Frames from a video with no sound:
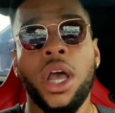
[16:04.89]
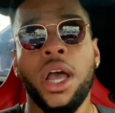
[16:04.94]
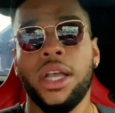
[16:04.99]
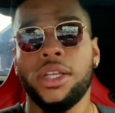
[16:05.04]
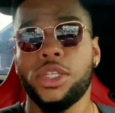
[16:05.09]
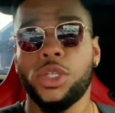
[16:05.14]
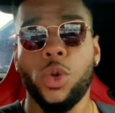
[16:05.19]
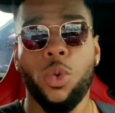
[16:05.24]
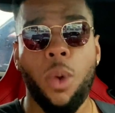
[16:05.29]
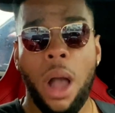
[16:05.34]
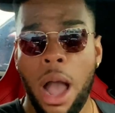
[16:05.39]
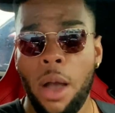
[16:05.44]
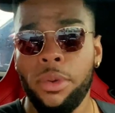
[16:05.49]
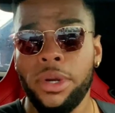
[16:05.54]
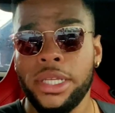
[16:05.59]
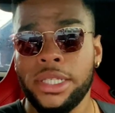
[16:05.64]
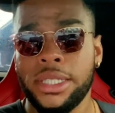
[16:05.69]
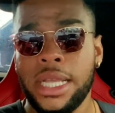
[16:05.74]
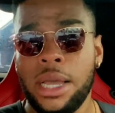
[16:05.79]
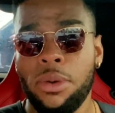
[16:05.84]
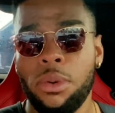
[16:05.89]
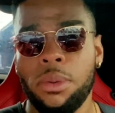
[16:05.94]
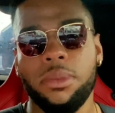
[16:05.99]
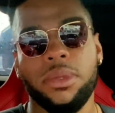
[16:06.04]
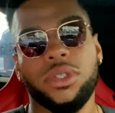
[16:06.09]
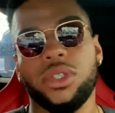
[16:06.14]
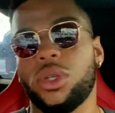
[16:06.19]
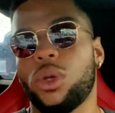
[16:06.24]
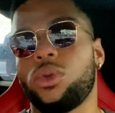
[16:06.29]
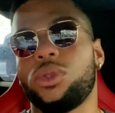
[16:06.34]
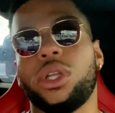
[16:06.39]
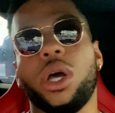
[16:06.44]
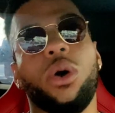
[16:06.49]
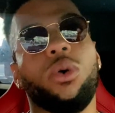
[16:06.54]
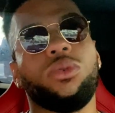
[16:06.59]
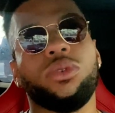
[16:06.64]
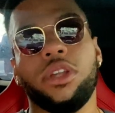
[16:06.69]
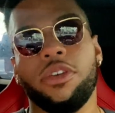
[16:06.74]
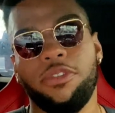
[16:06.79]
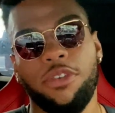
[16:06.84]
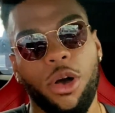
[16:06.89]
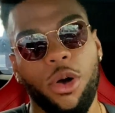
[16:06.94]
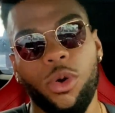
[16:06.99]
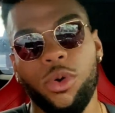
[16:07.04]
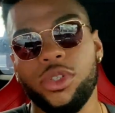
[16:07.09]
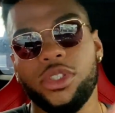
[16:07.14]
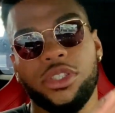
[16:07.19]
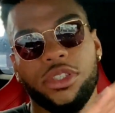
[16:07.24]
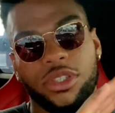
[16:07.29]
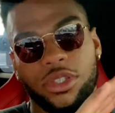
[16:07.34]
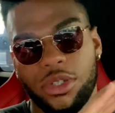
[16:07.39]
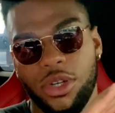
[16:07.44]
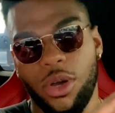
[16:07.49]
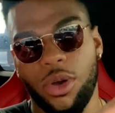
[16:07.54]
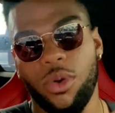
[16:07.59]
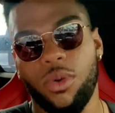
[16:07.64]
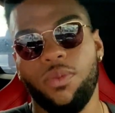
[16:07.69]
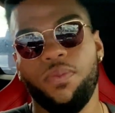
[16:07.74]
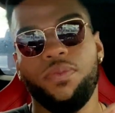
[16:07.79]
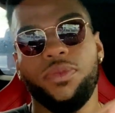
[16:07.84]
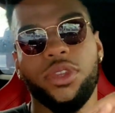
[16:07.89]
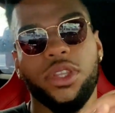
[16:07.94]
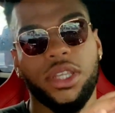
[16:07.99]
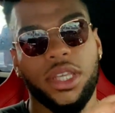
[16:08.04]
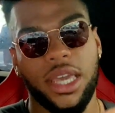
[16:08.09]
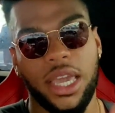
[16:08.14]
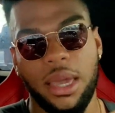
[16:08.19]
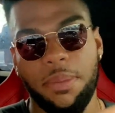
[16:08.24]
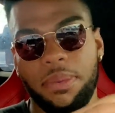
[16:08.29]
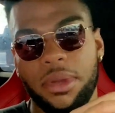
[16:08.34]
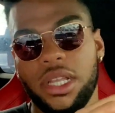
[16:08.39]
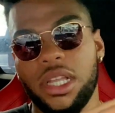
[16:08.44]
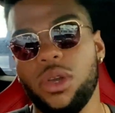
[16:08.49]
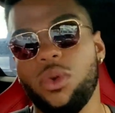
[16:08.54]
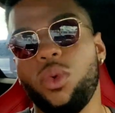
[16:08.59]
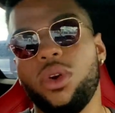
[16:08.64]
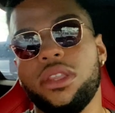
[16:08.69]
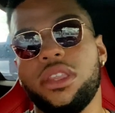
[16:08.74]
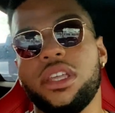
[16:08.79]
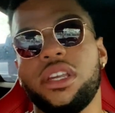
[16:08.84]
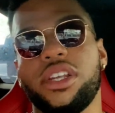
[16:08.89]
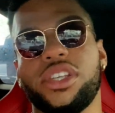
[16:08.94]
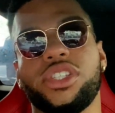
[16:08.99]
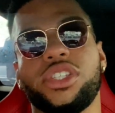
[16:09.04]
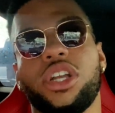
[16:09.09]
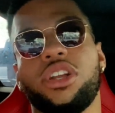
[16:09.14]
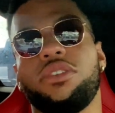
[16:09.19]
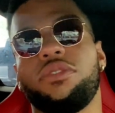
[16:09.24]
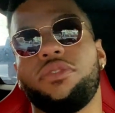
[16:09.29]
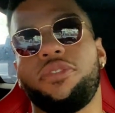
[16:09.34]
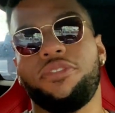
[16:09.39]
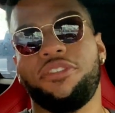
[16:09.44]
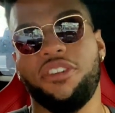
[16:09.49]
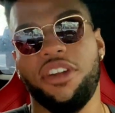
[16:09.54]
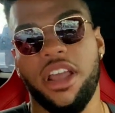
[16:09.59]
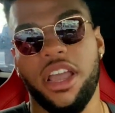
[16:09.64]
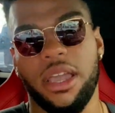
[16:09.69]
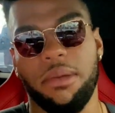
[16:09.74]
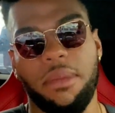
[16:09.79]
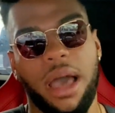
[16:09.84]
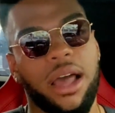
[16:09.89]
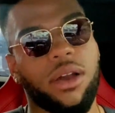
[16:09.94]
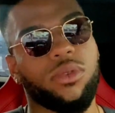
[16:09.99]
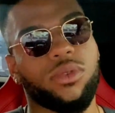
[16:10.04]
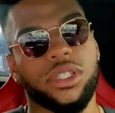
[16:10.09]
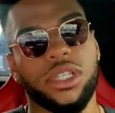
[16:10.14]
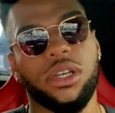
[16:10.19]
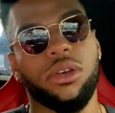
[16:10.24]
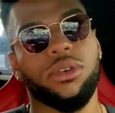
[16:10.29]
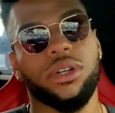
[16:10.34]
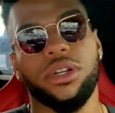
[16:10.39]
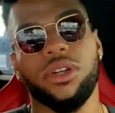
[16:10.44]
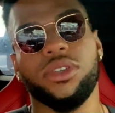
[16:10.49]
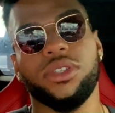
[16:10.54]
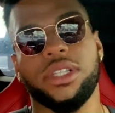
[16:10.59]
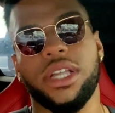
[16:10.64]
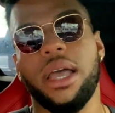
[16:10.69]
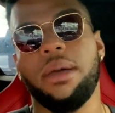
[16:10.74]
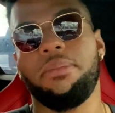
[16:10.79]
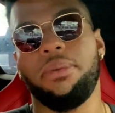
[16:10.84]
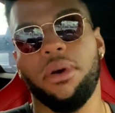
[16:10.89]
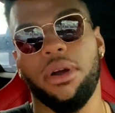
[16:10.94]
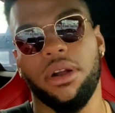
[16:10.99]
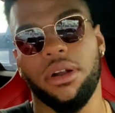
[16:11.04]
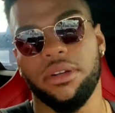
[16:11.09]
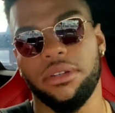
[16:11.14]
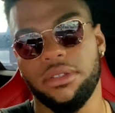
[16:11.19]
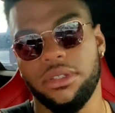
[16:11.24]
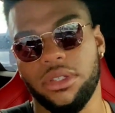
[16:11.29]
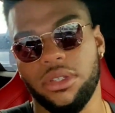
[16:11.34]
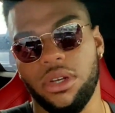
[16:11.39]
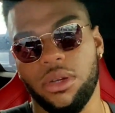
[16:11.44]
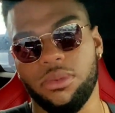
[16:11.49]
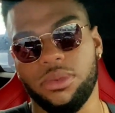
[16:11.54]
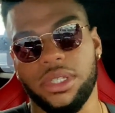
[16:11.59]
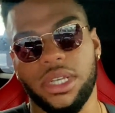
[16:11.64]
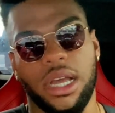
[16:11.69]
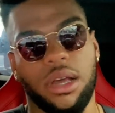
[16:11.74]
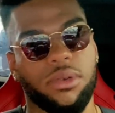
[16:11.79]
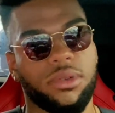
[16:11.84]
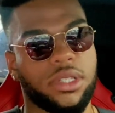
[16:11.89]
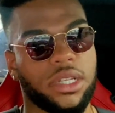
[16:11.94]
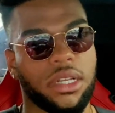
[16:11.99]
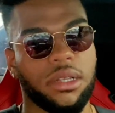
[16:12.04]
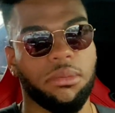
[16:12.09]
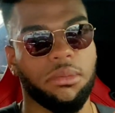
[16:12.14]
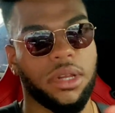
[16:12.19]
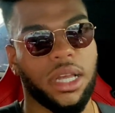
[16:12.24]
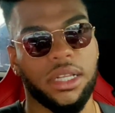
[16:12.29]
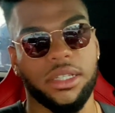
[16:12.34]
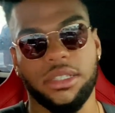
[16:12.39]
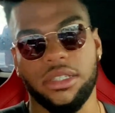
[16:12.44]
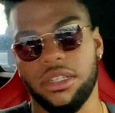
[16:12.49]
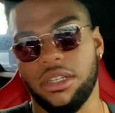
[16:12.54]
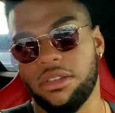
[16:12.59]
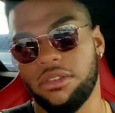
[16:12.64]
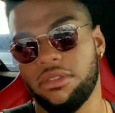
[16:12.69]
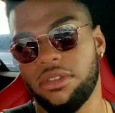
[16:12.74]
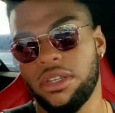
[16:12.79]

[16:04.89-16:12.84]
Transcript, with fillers: So why would he stay with me? So don't divulge, you know, keep it within a certain frame. I don't tell girls that part. You know what I'm saying? I don't tell them that stuff.